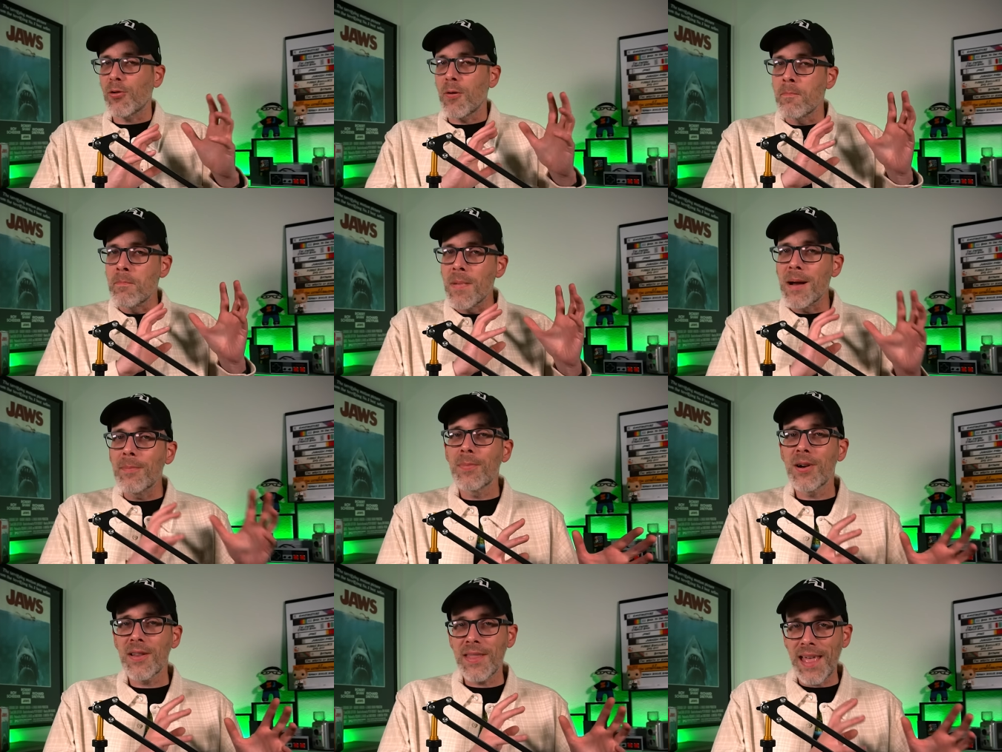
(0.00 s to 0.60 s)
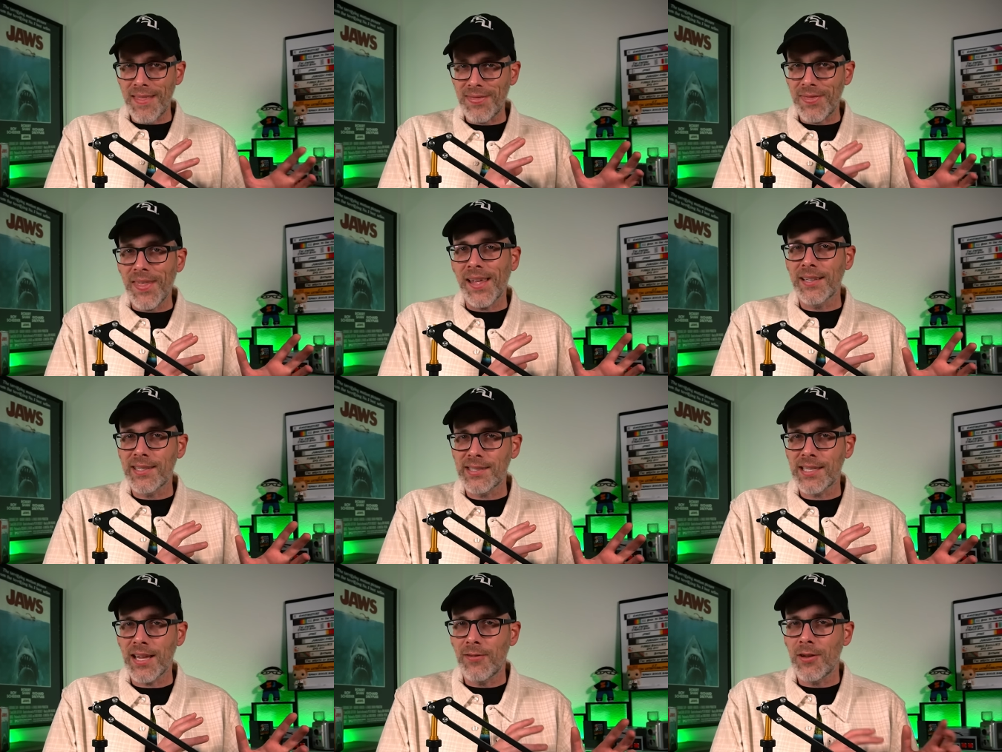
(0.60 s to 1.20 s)
remember that
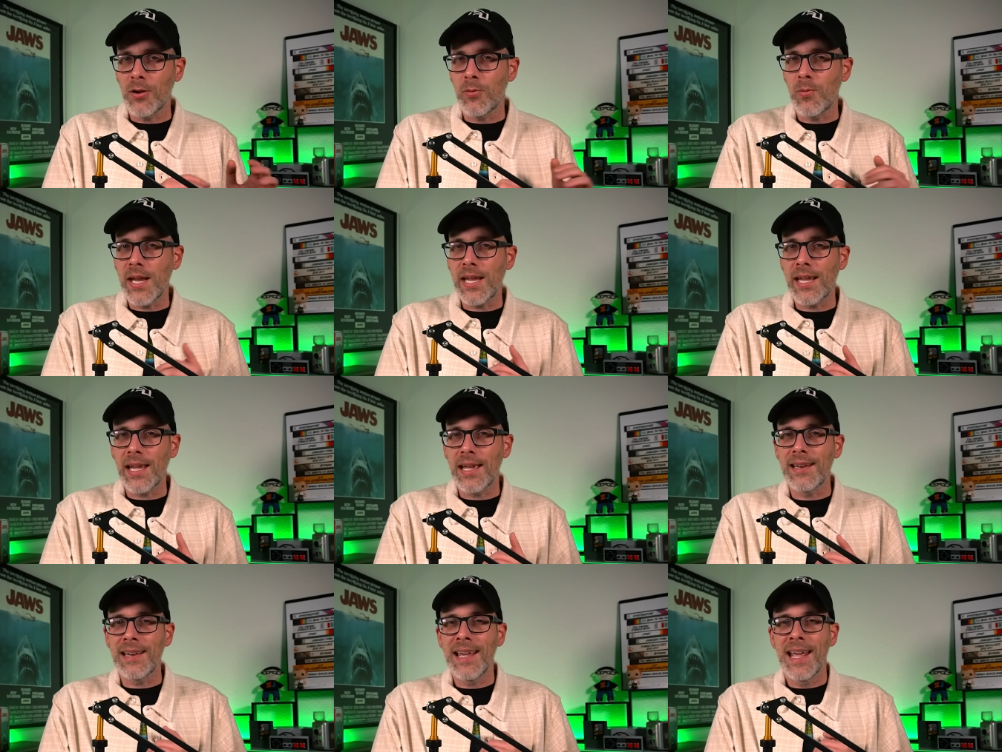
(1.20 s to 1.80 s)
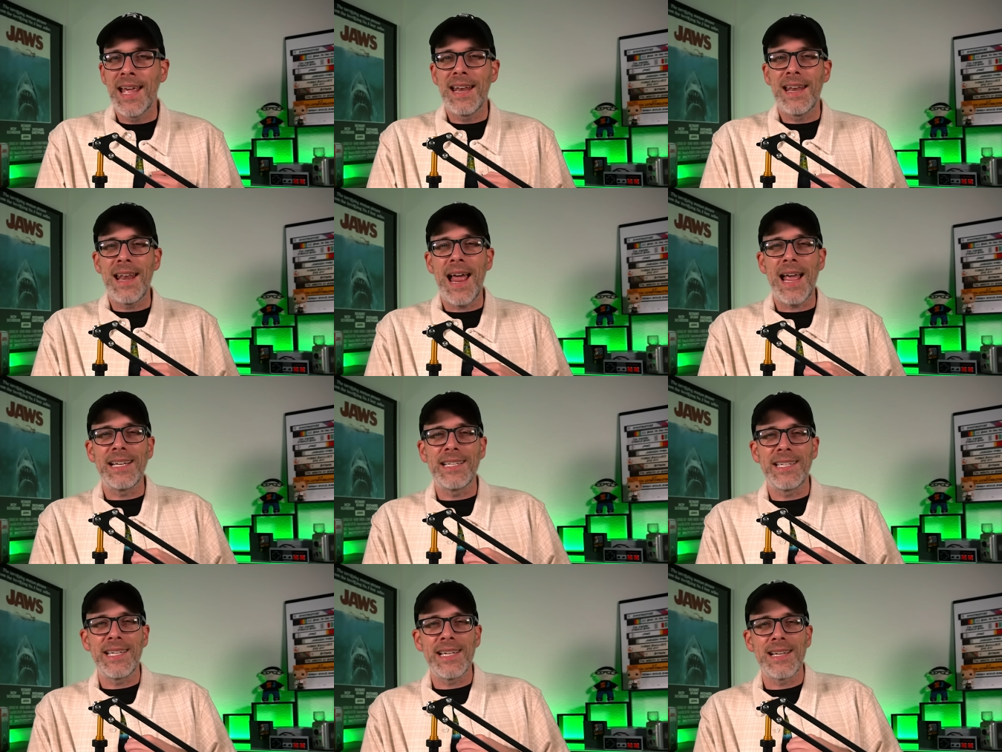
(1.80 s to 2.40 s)
Thanksgiving weekend,
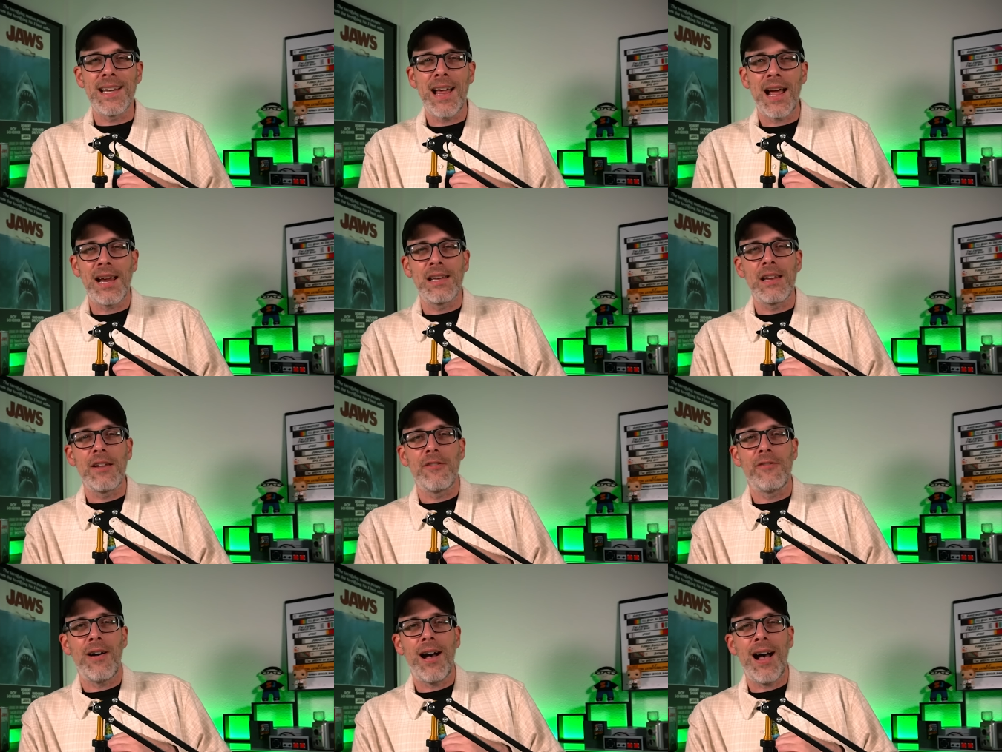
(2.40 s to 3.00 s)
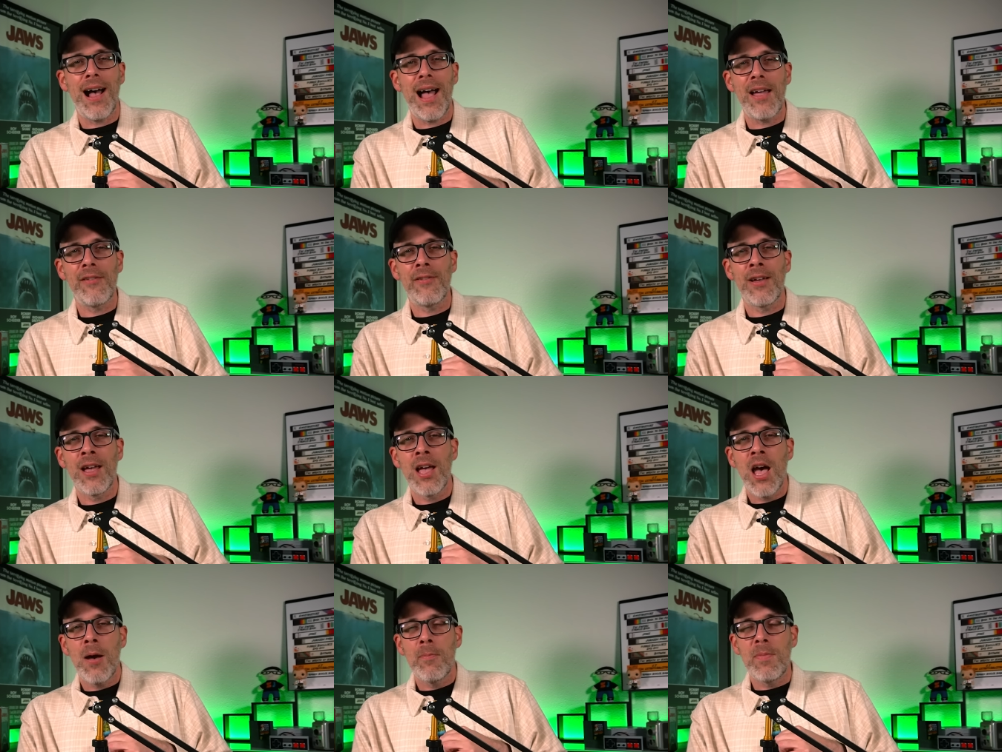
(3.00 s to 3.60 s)
1995,
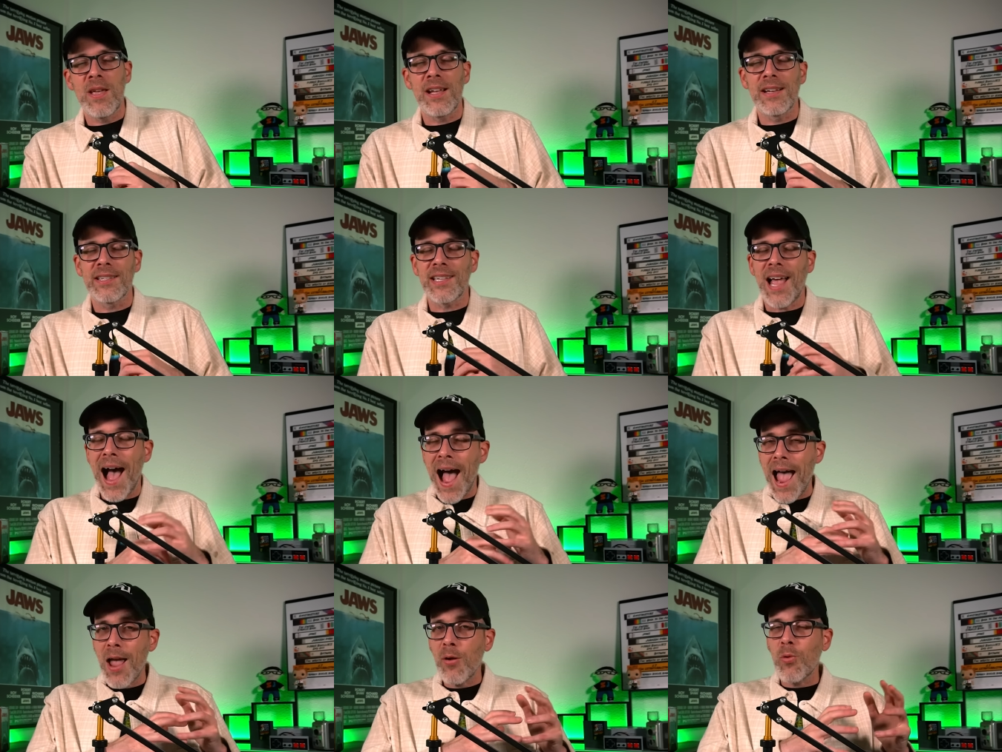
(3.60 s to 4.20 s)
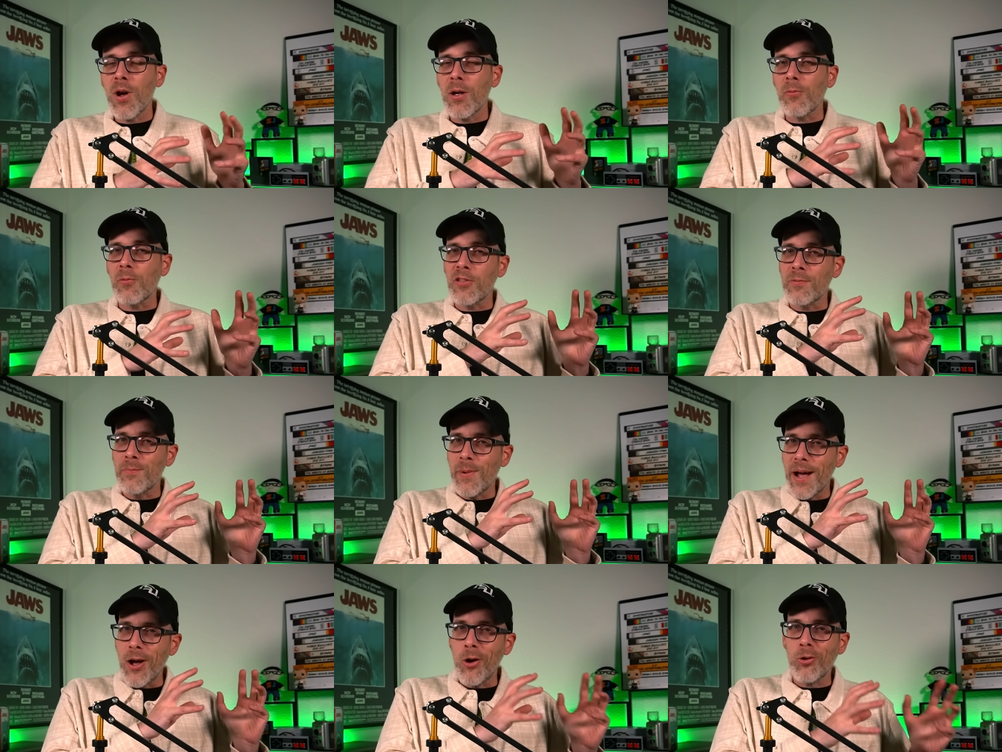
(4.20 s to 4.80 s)
because I went
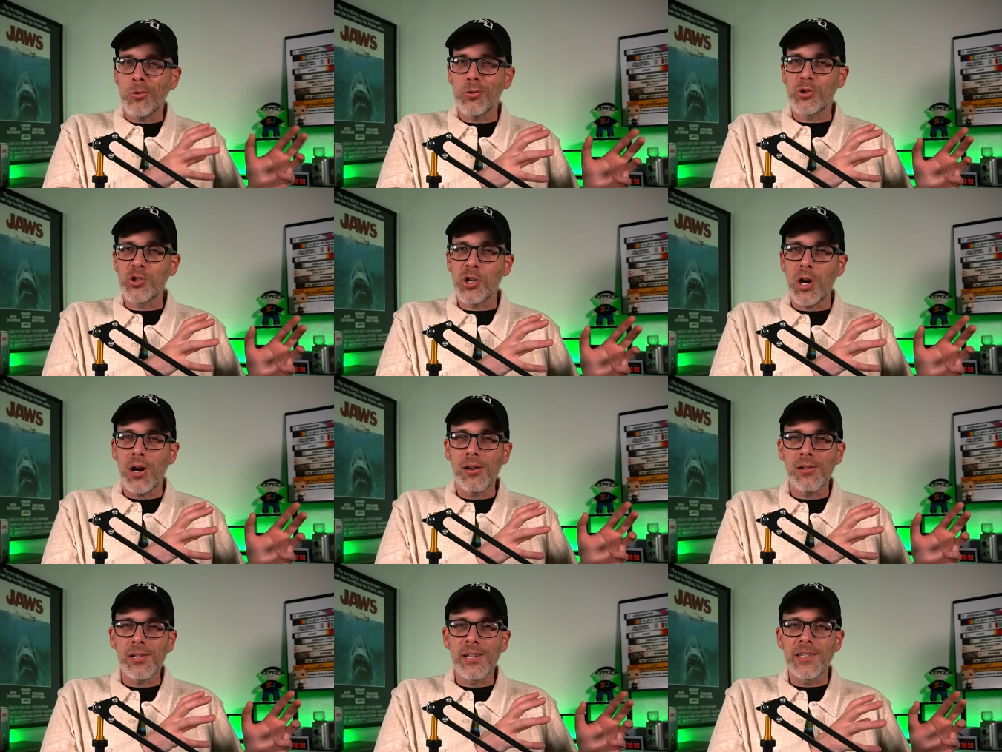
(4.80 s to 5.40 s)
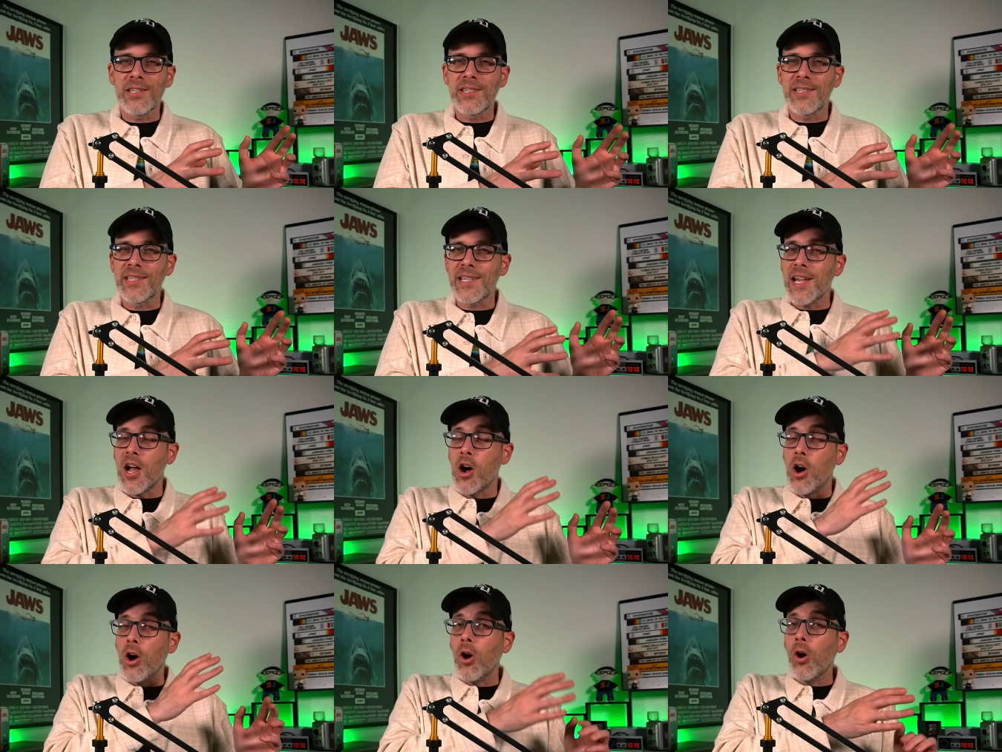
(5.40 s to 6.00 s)
with my uncle Charlie to
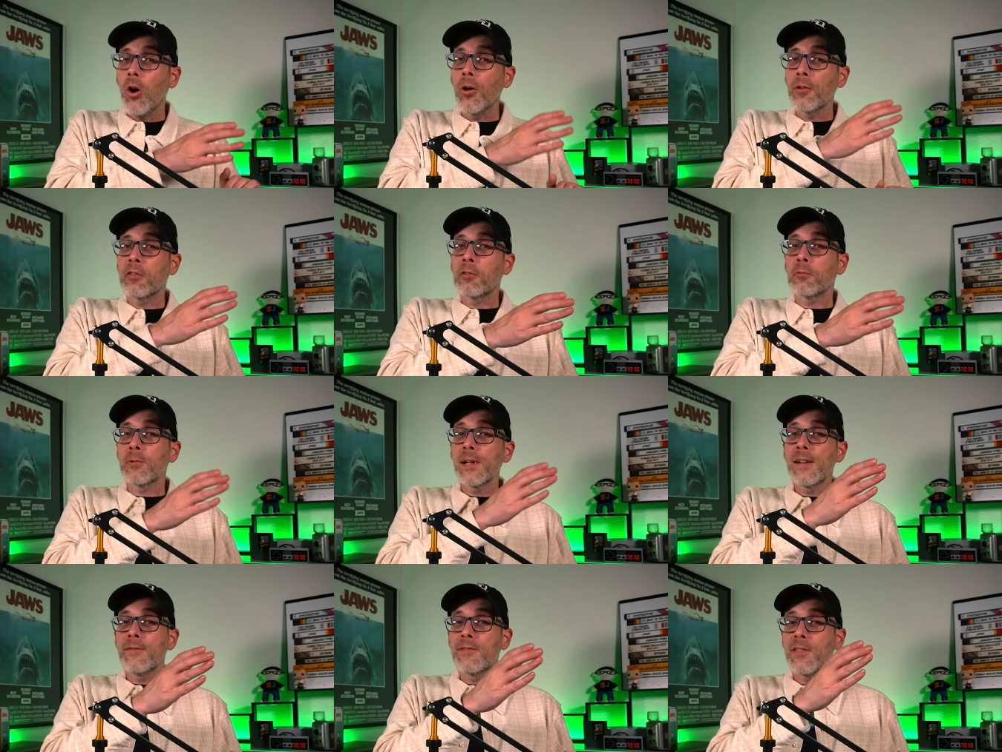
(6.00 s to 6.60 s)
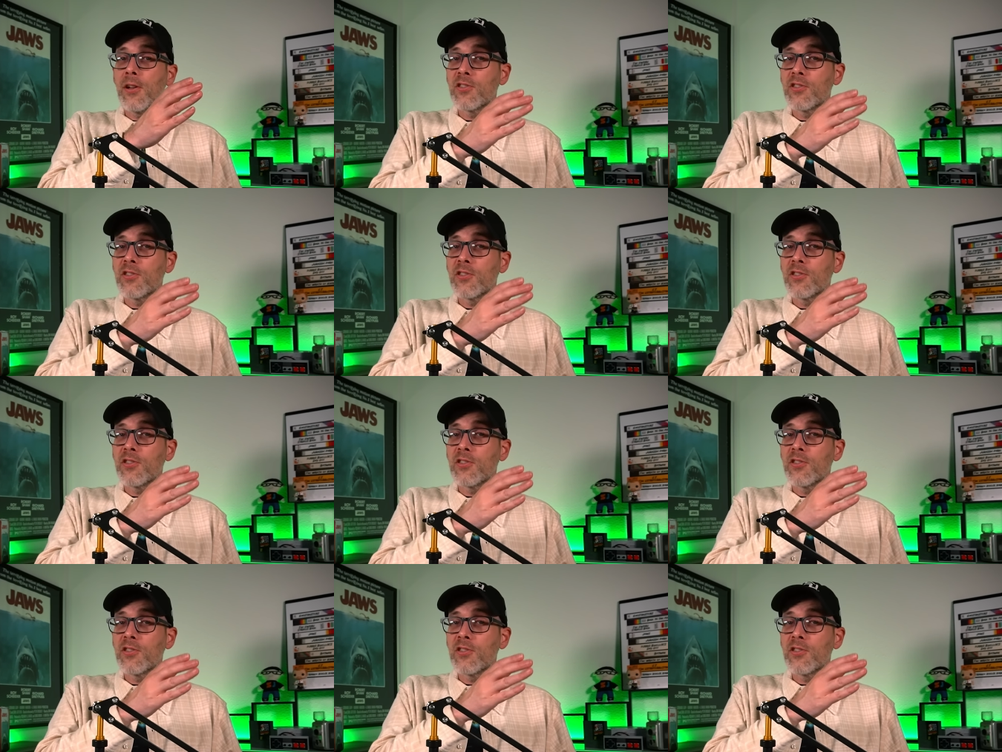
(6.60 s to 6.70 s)
see all three of